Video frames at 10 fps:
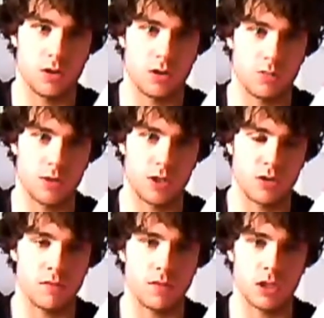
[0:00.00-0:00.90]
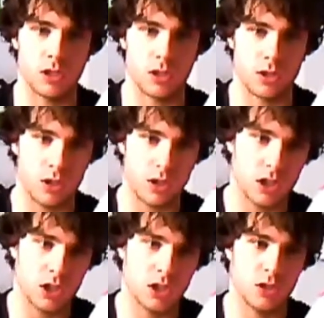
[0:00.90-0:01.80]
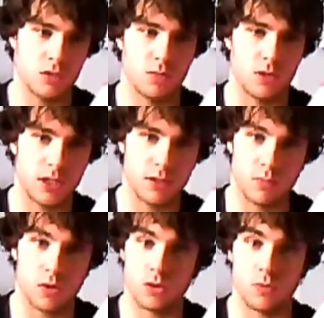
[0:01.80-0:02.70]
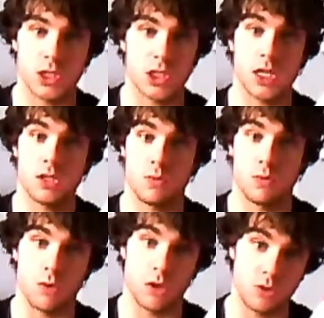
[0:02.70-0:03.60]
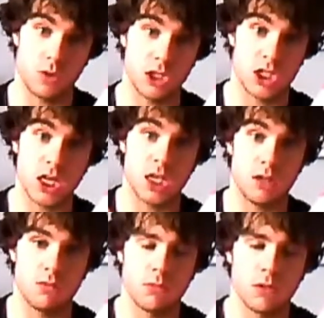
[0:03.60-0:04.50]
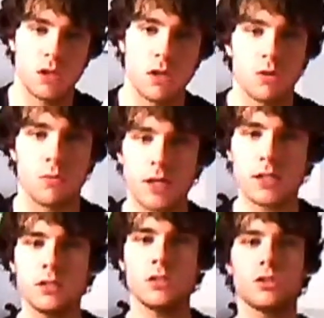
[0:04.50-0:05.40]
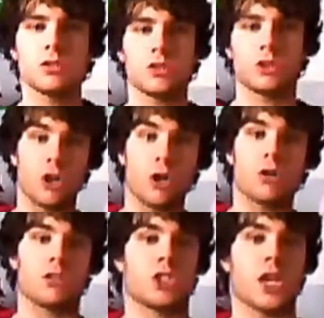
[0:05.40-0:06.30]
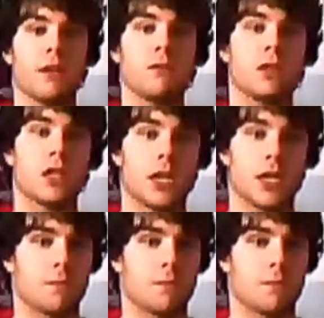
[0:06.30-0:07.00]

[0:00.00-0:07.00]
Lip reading: you'll be travelling to college, like, what do I say to them? What do you say? Oh, you just talk generally.